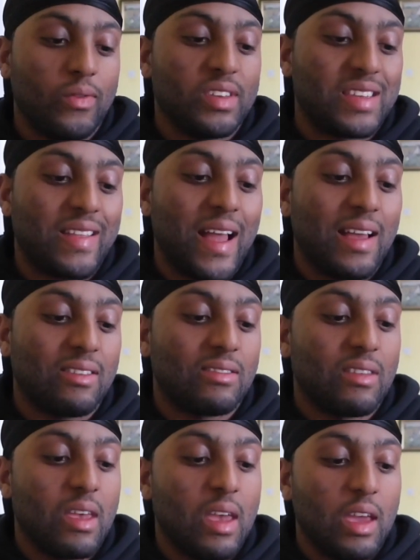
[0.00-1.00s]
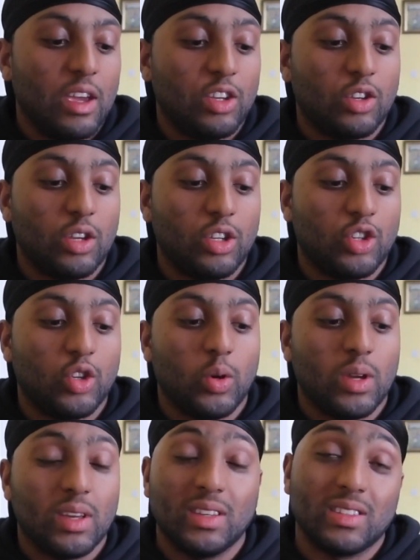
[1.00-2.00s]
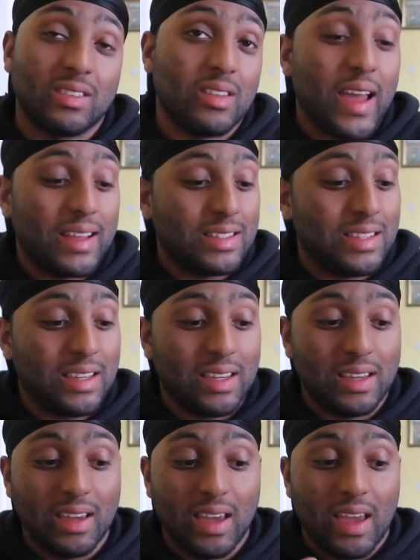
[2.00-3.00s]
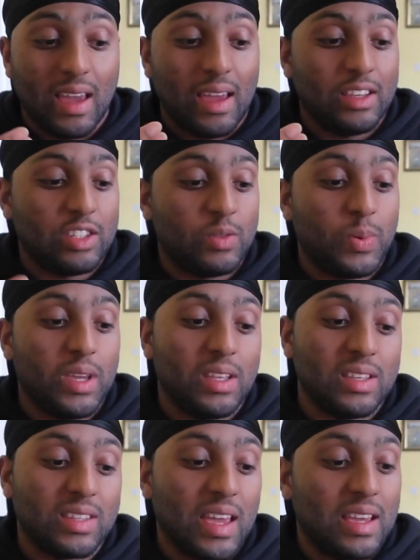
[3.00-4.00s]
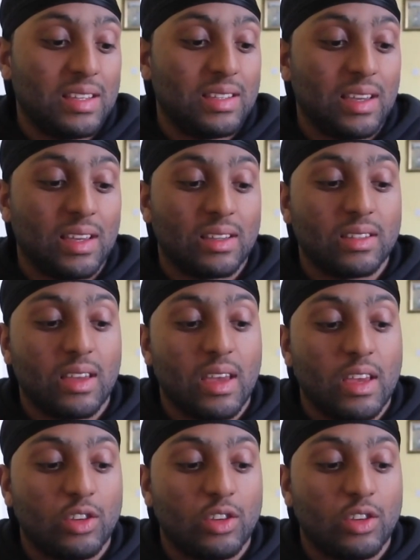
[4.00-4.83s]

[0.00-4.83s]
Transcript: with the stats, his shooting is a 90, his speed is 86.